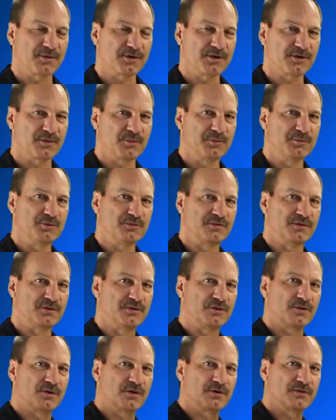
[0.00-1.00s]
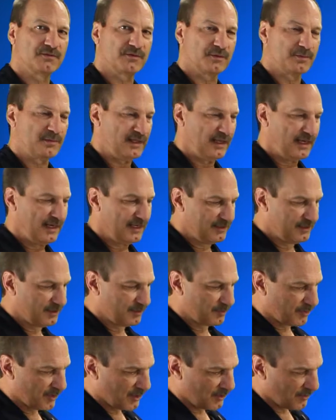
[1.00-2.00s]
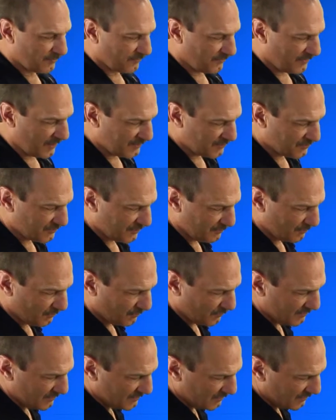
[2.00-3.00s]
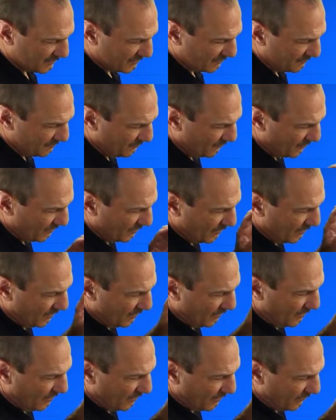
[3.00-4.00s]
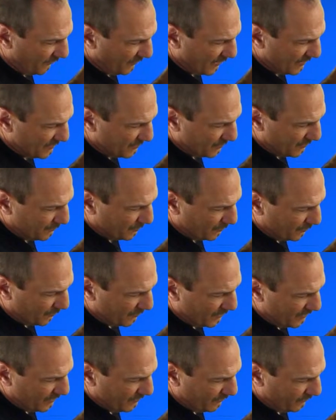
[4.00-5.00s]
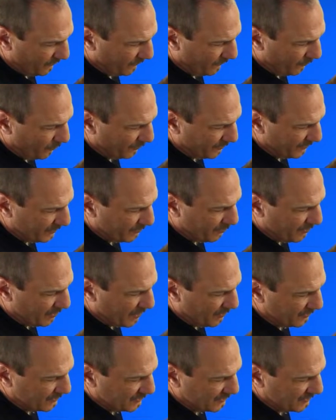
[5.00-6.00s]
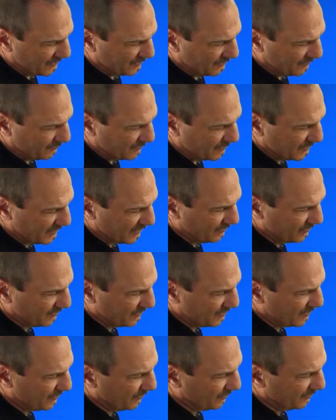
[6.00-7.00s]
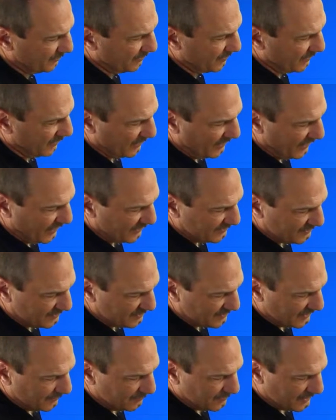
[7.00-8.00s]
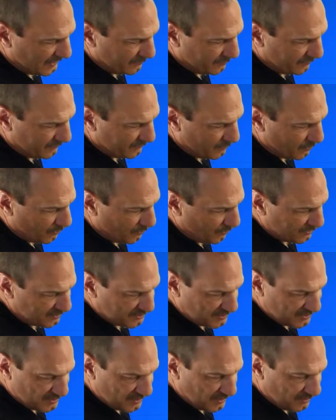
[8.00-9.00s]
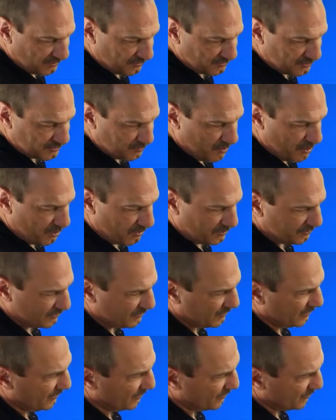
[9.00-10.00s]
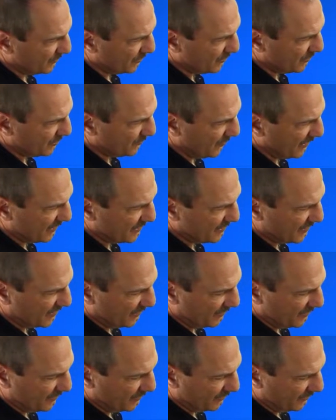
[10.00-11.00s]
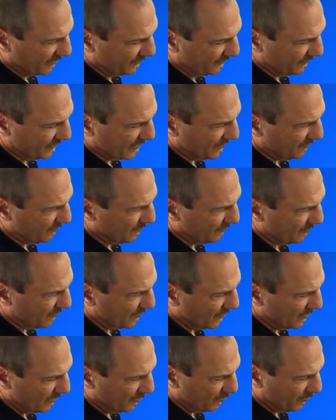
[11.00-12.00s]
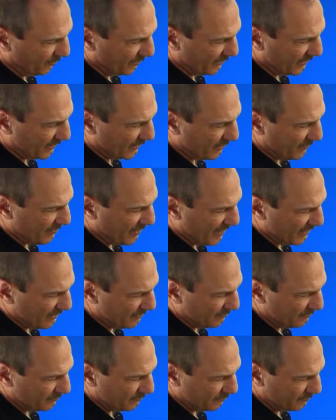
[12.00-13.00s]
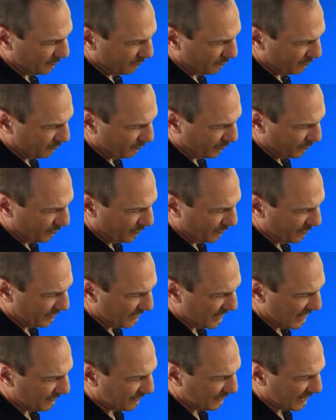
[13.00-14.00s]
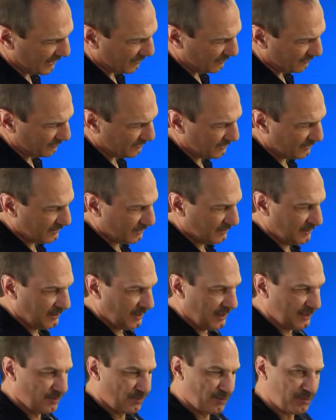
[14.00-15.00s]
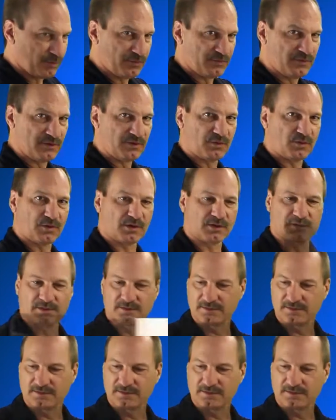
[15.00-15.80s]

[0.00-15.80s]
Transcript: we're going to remove the door from the 8 liter per hour Fi-Streem 3 system. The Fi-Streem 3 4 liter per hour system, single distilled, has the same type of door, it's just a little smaller. So you're just basically going to lift up, pull out on the bottom, pull the top down, and you remove the door.